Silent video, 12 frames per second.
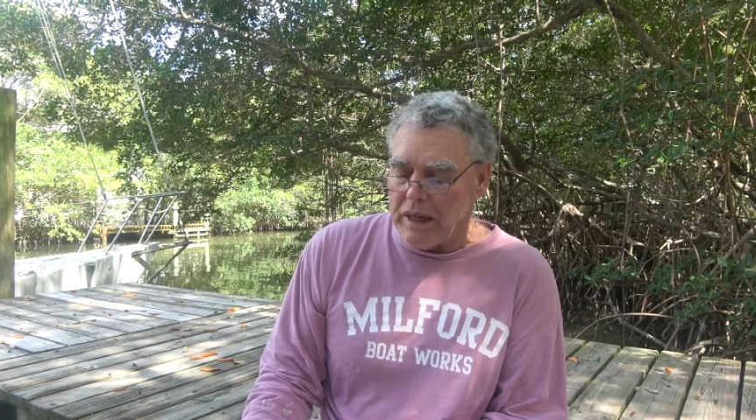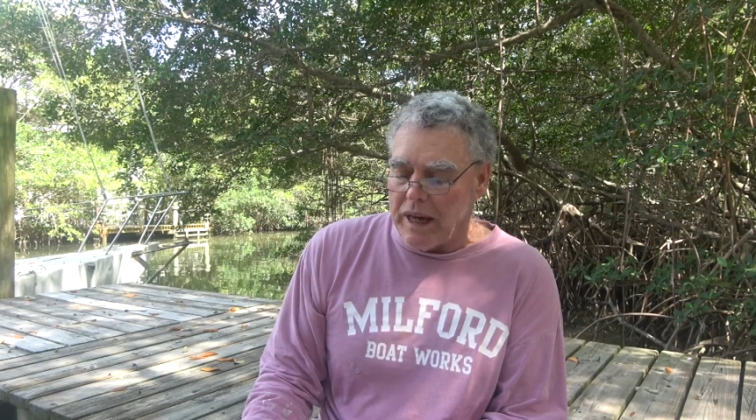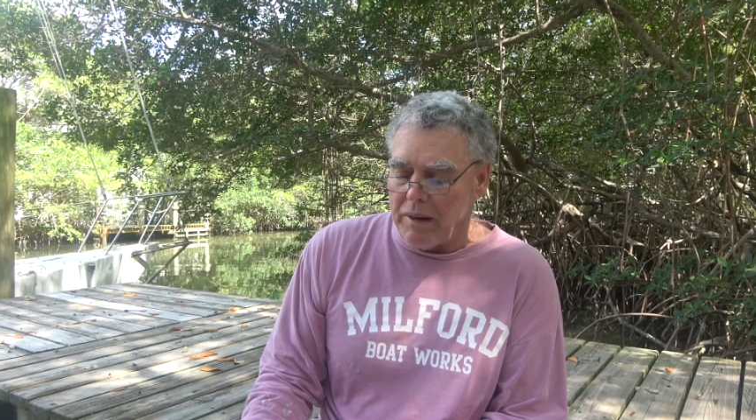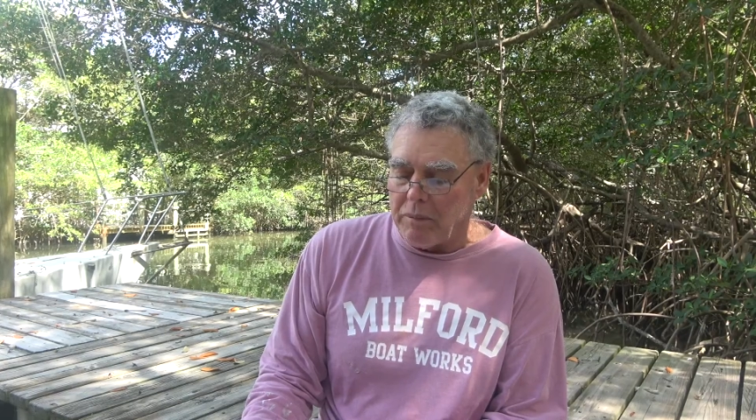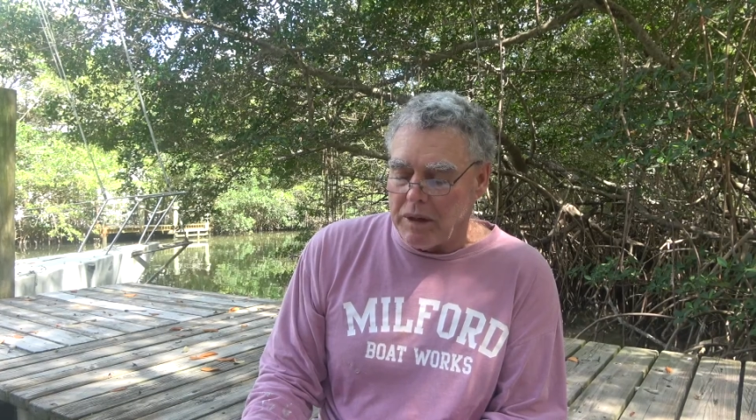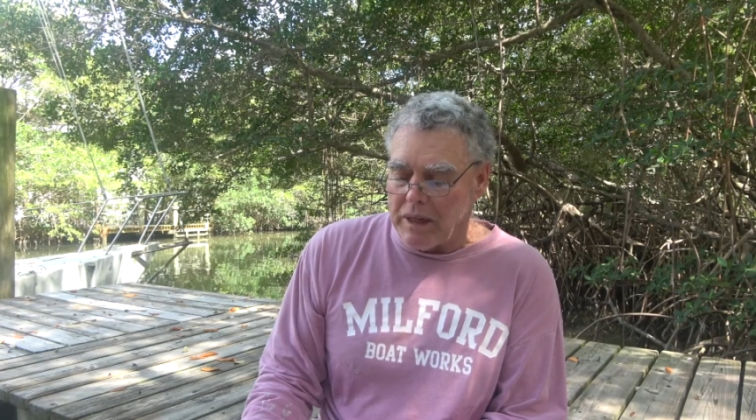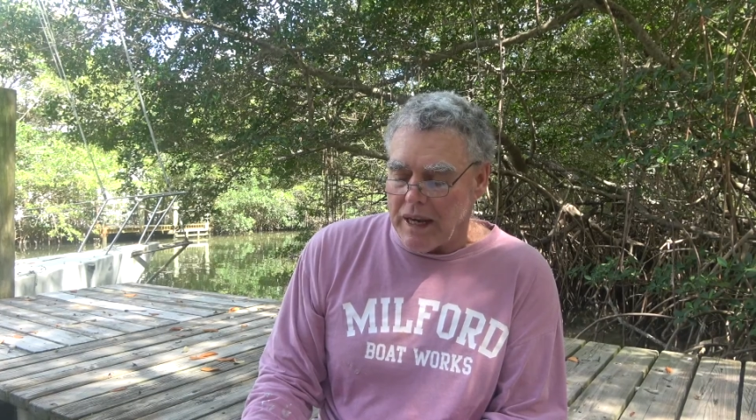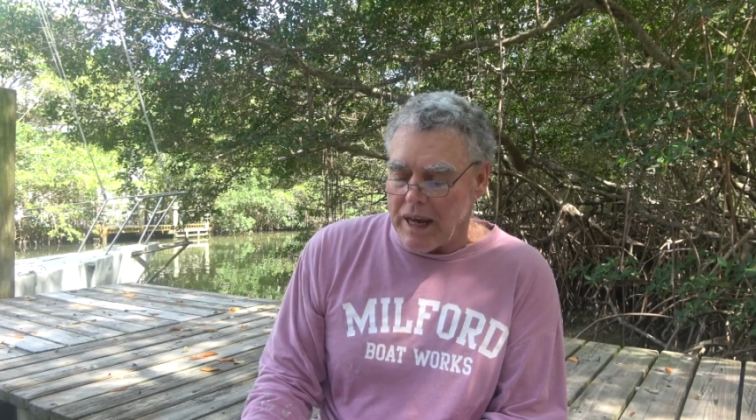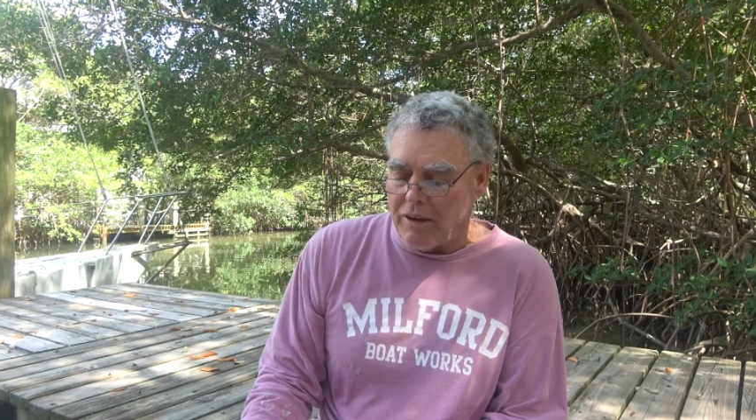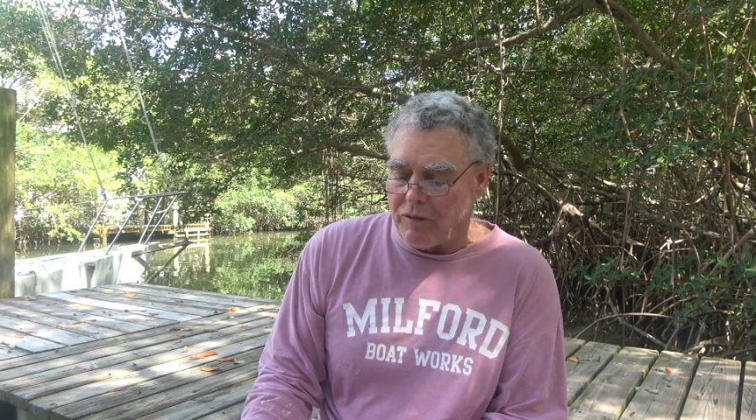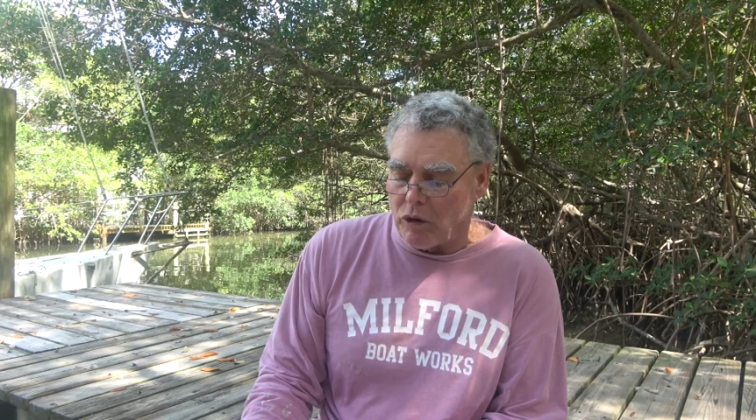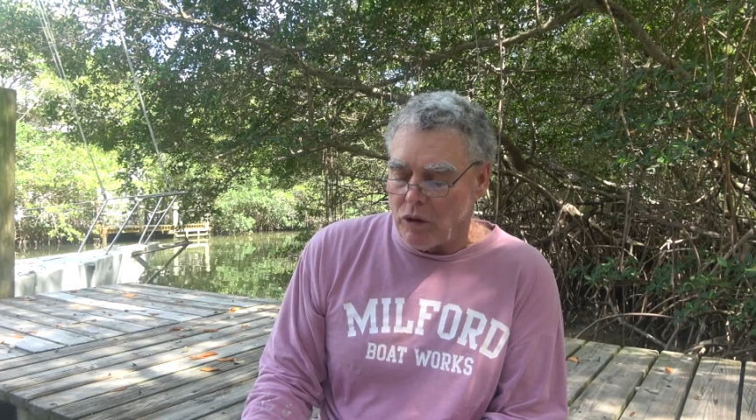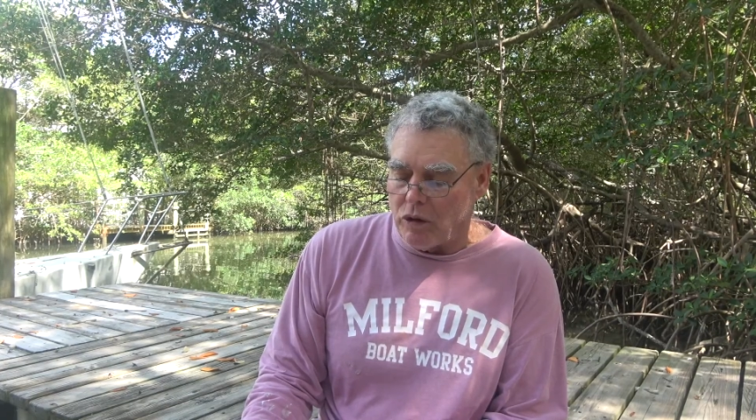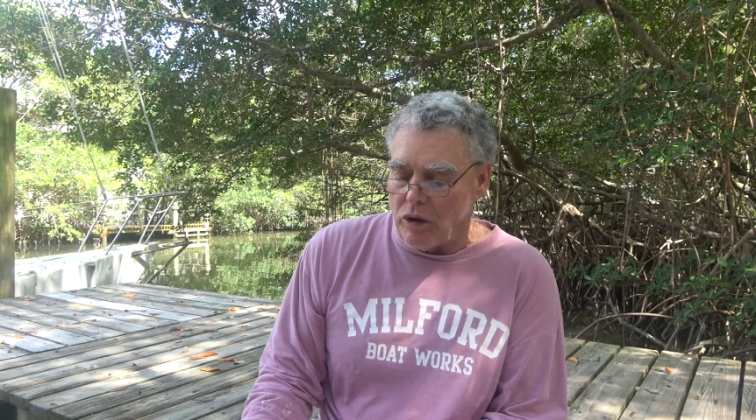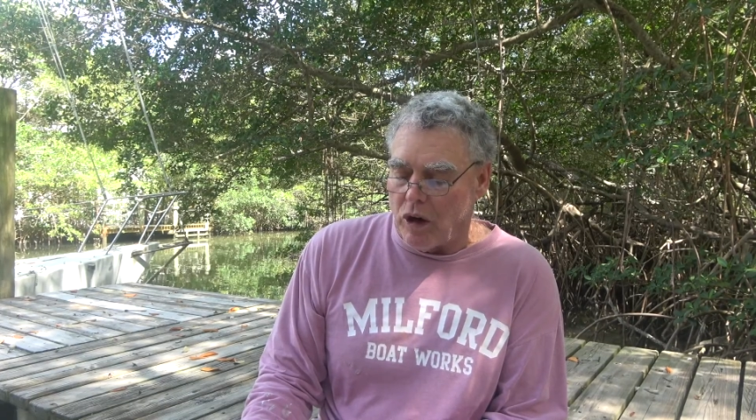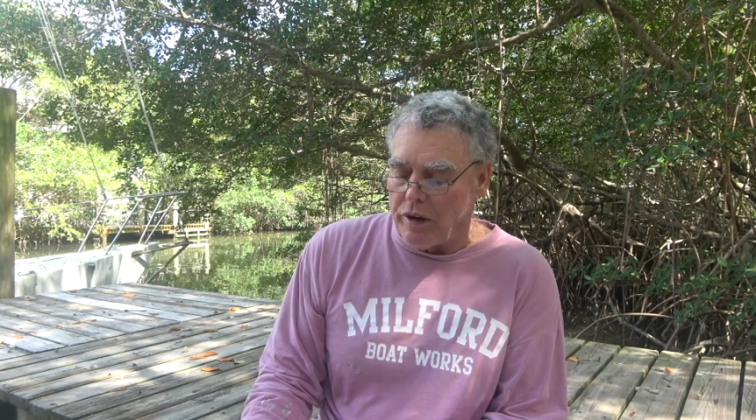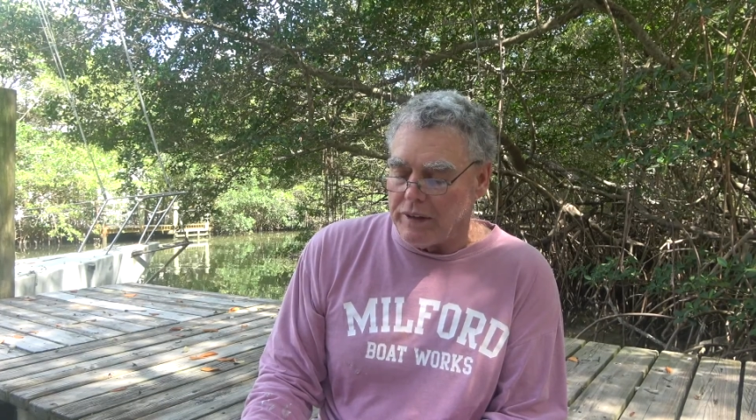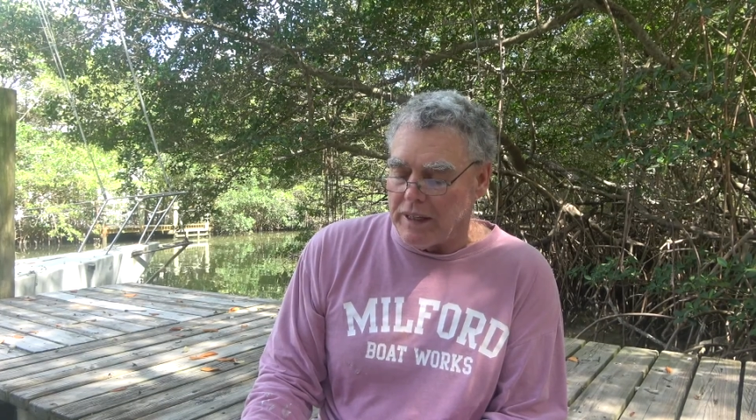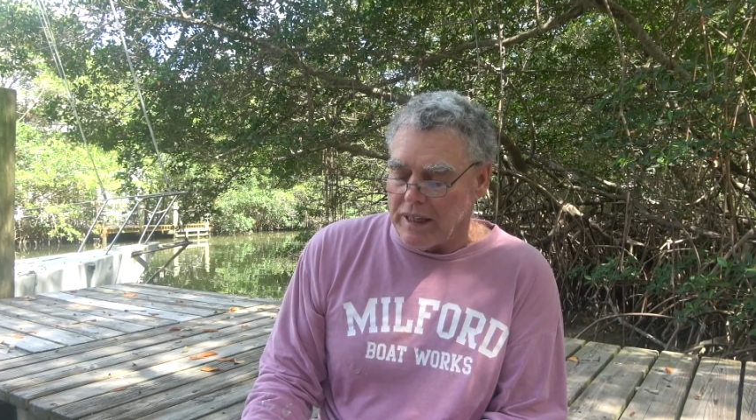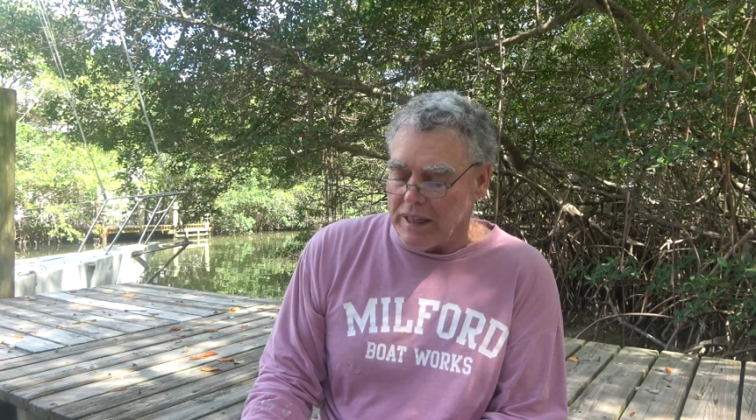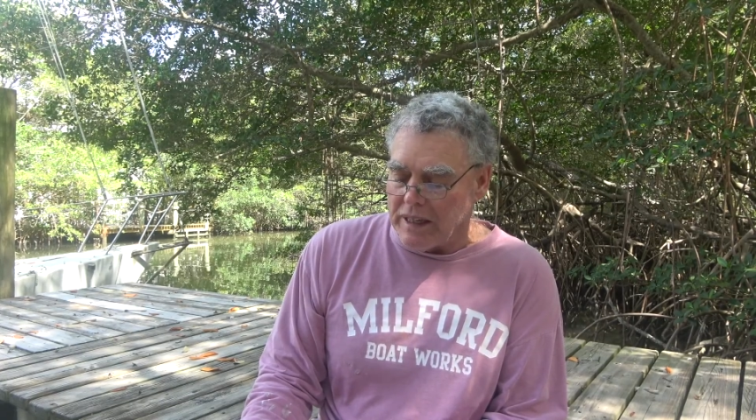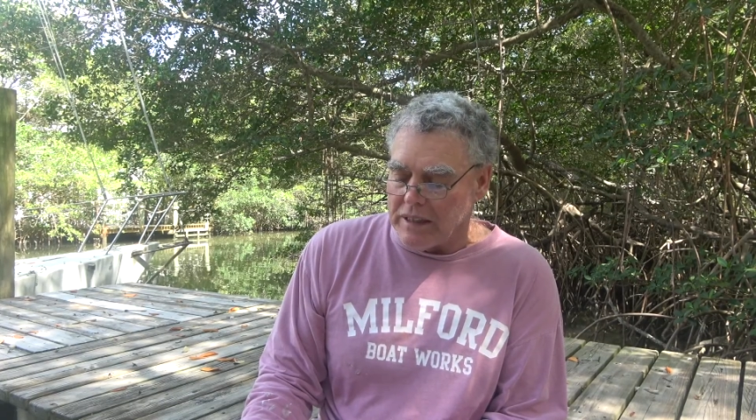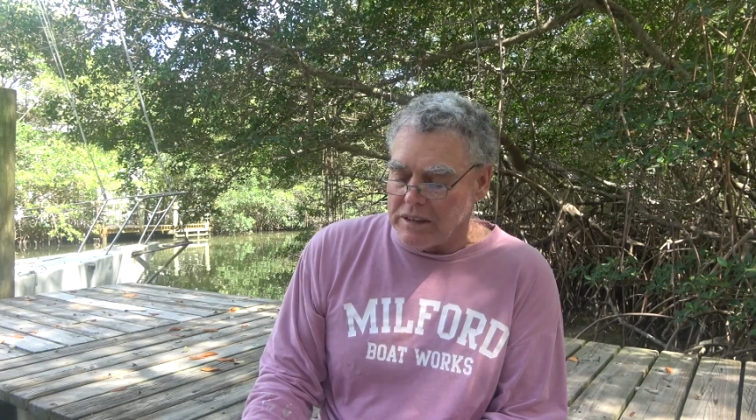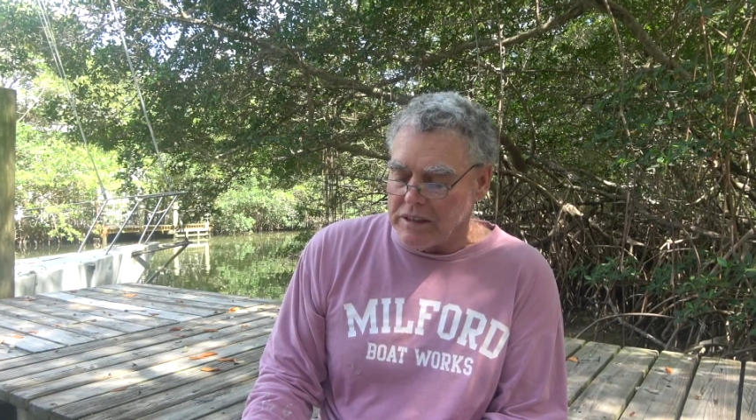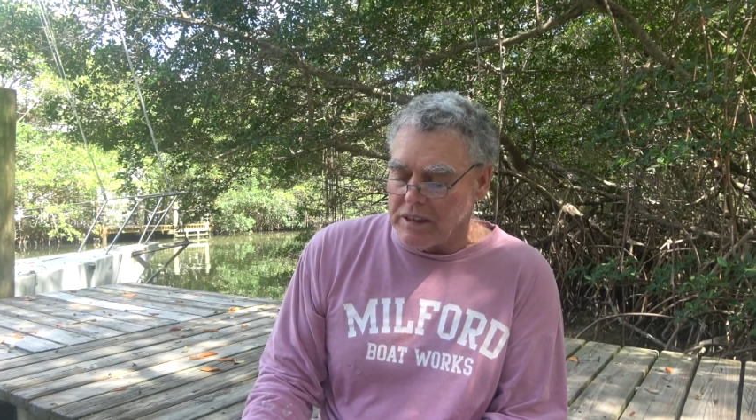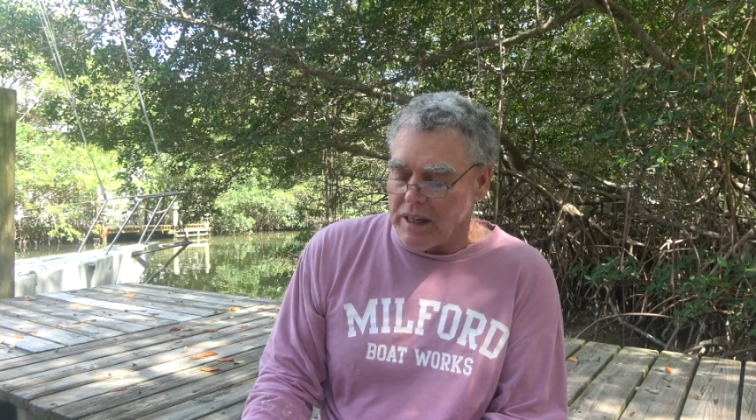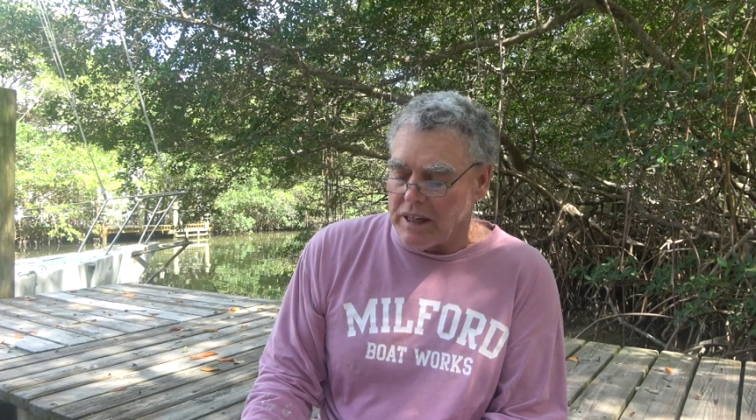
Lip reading: Cape Canaveral on the east